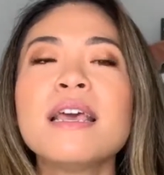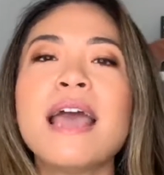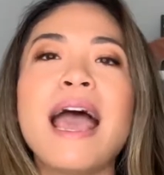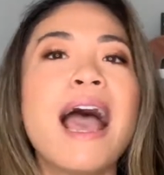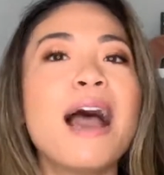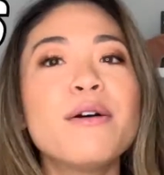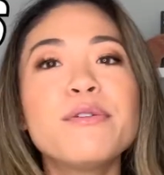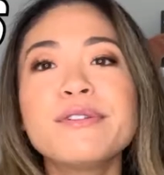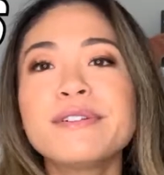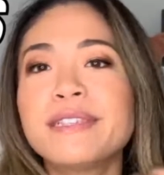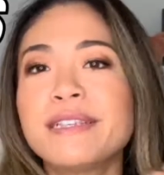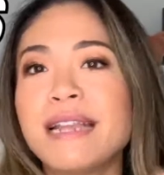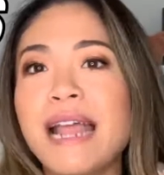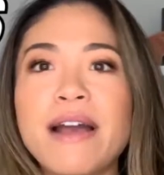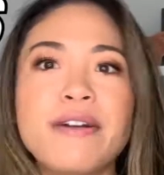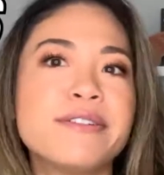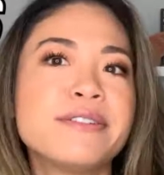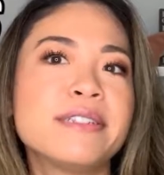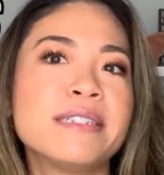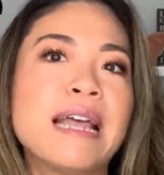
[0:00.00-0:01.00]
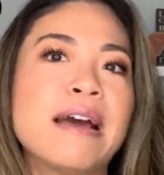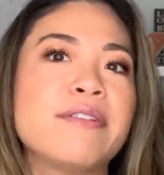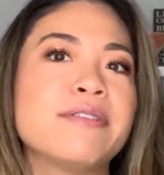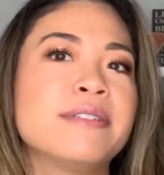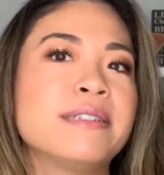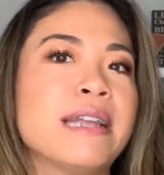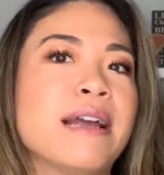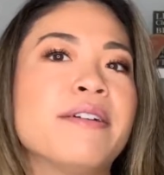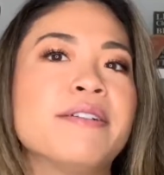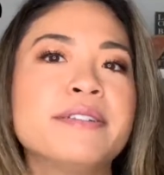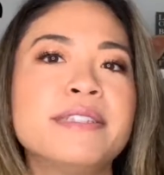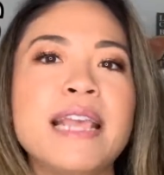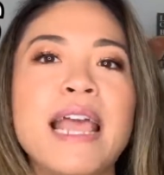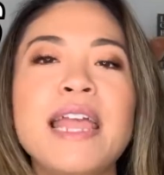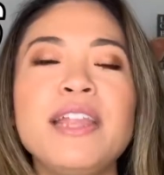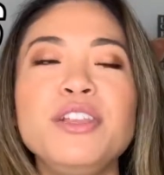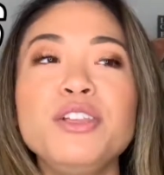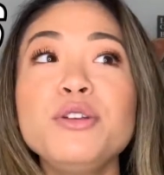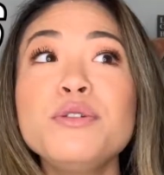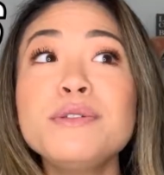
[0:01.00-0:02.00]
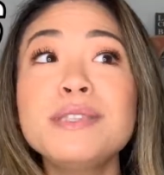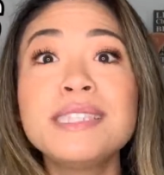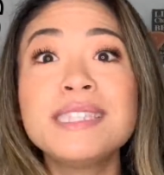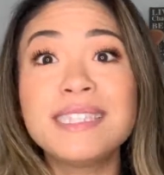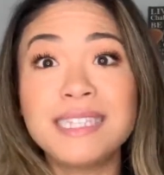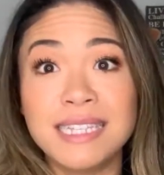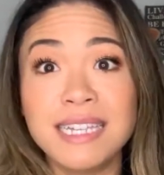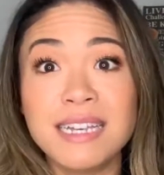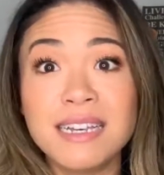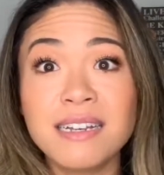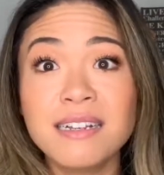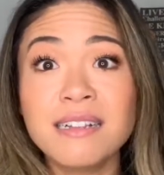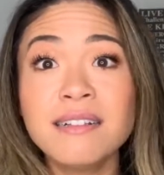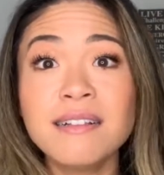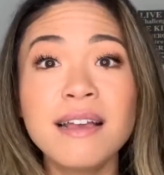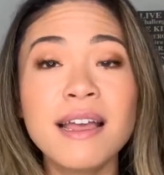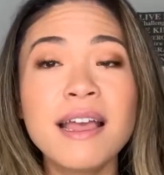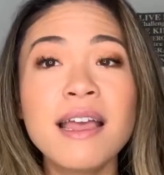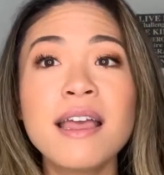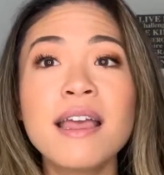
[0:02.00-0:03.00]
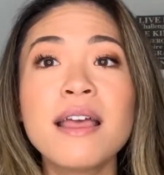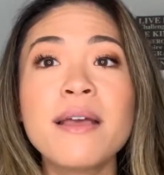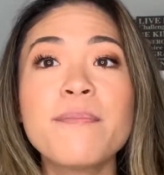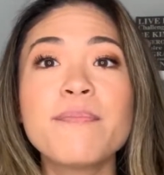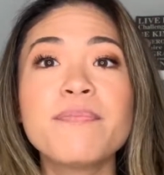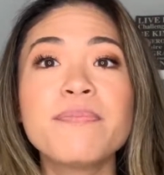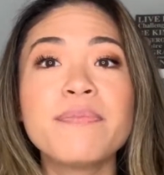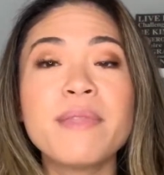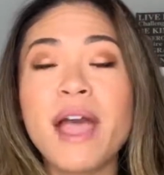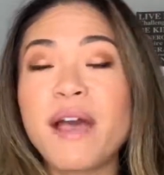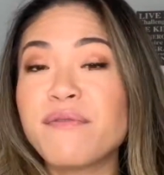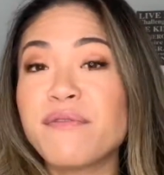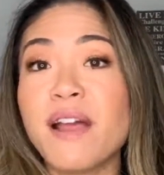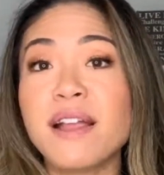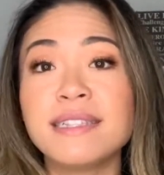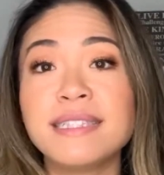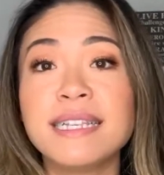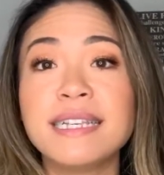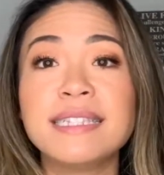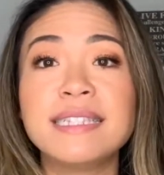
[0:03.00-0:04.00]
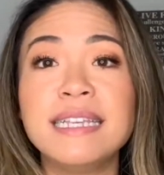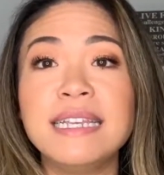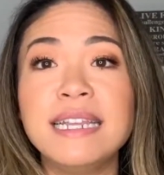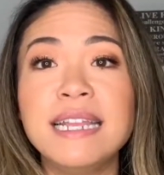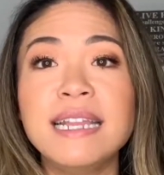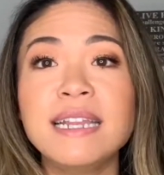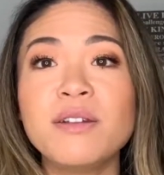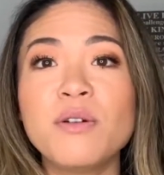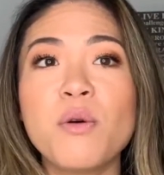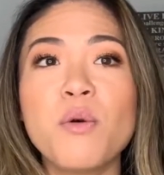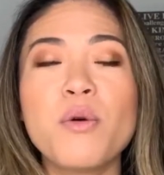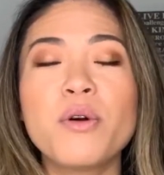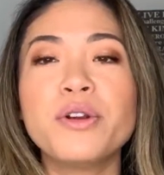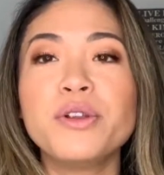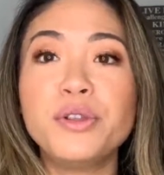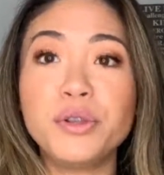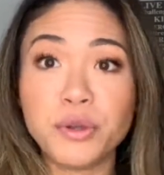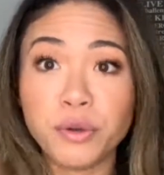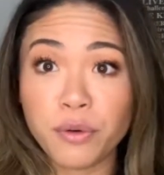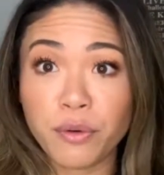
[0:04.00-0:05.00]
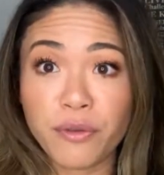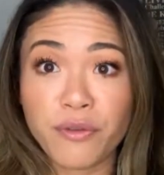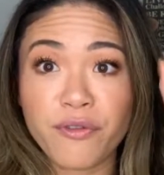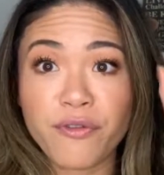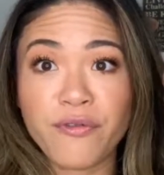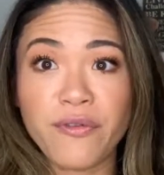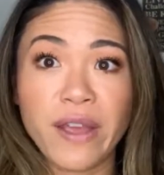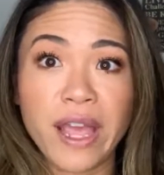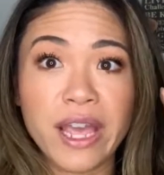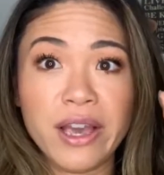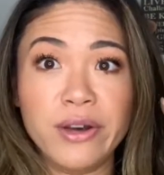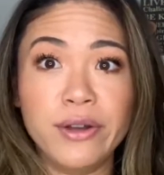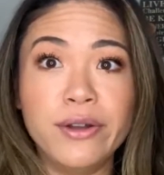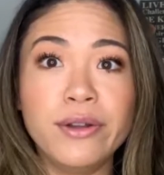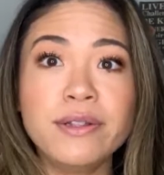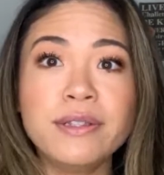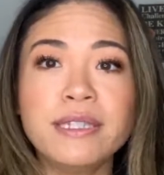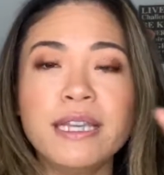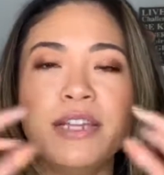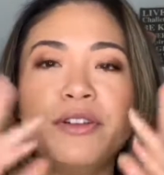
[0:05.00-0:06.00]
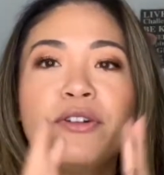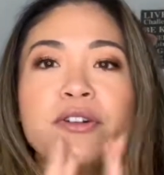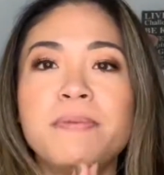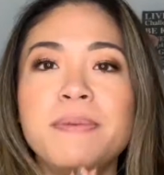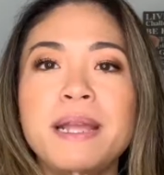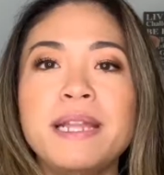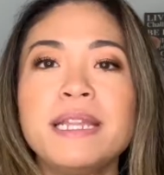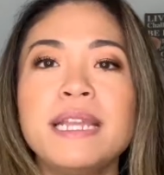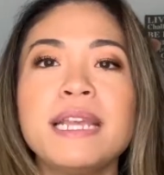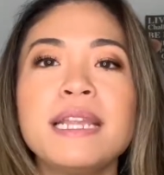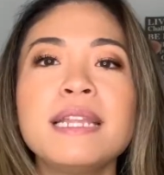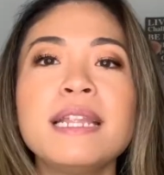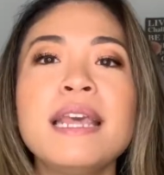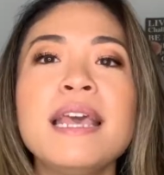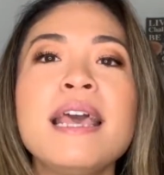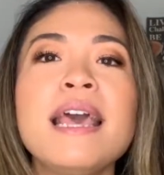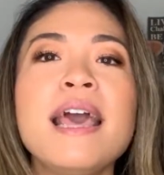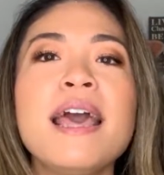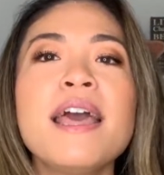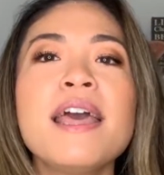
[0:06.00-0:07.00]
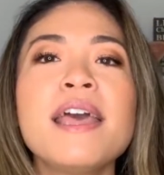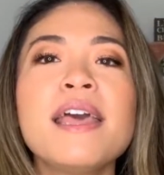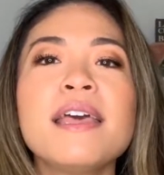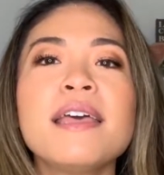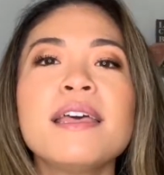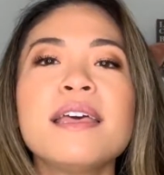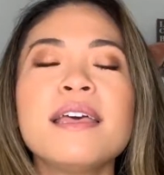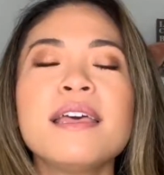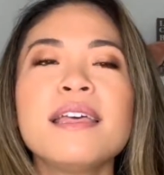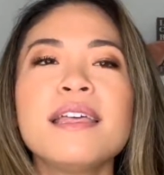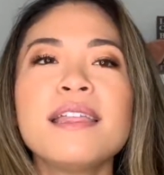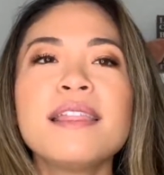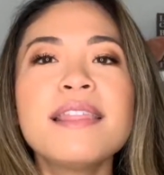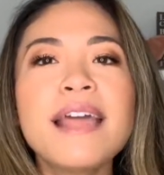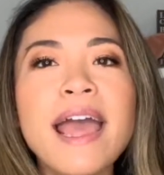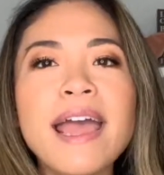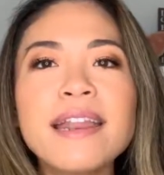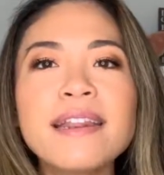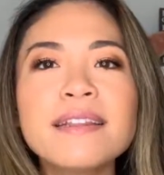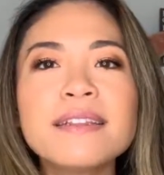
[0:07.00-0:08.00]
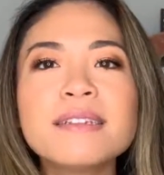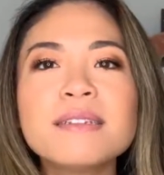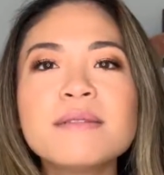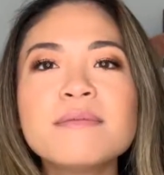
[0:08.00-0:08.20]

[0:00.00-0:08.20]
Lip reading: hours and hours and hours and hours, and you still have not succeeded or you failed in your opinion, then